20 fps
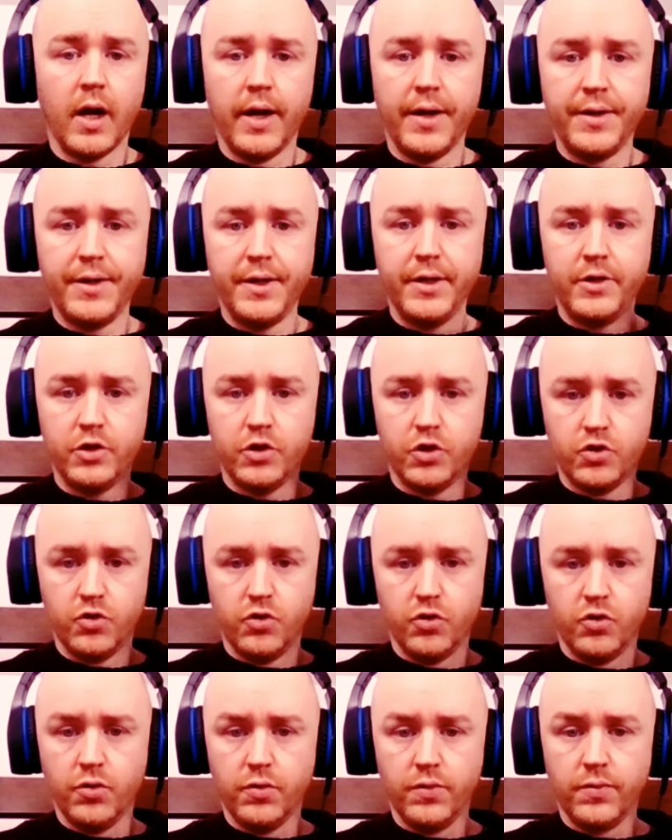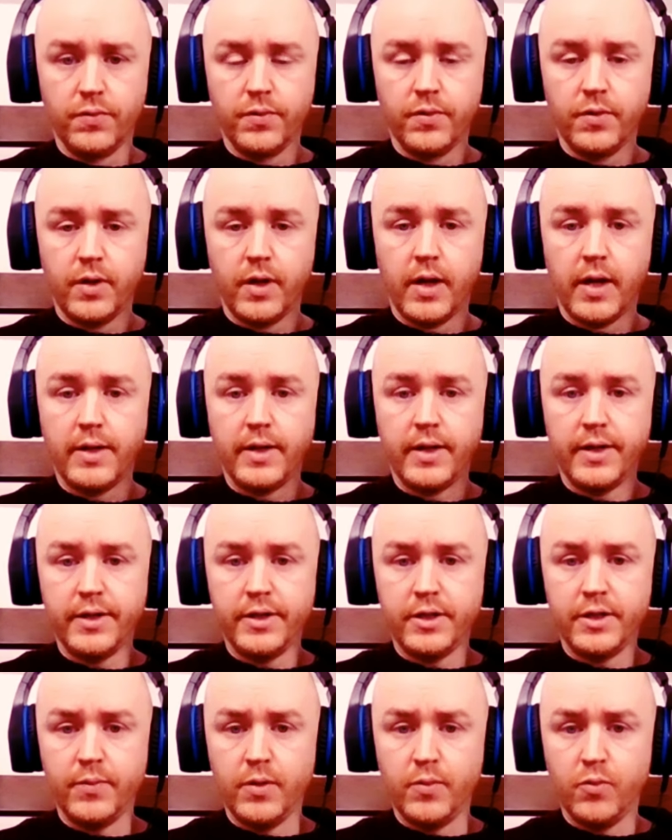I need to struggle and I
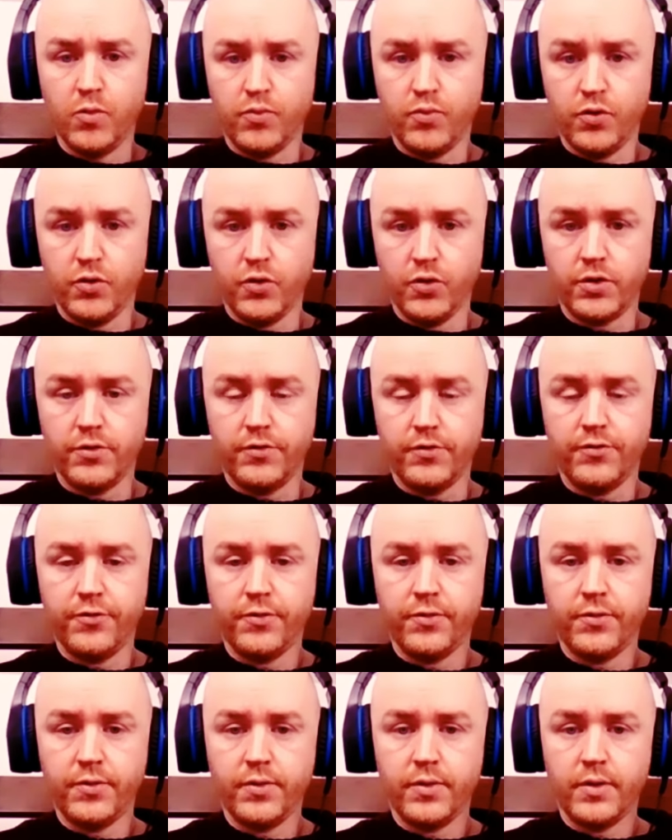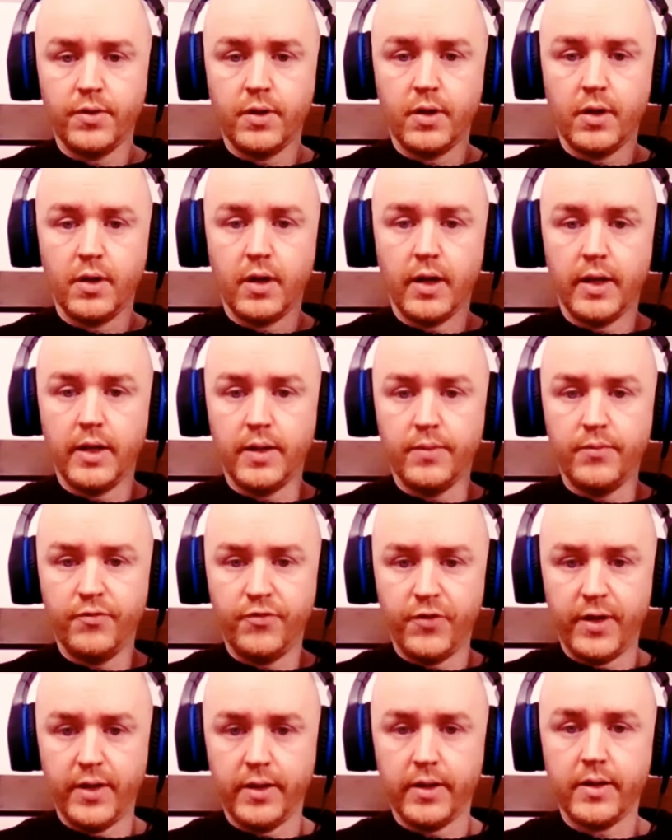need to be more productive and I'm
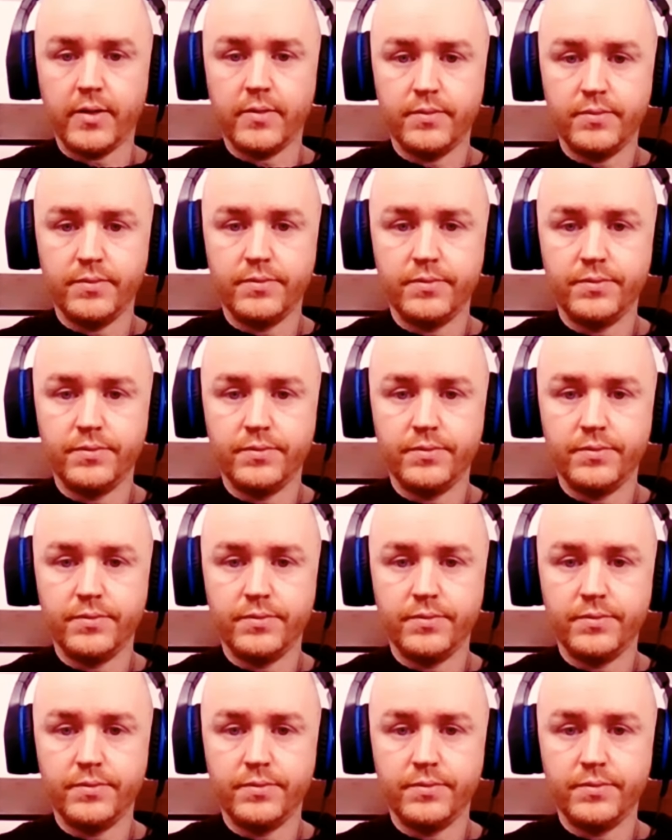failing.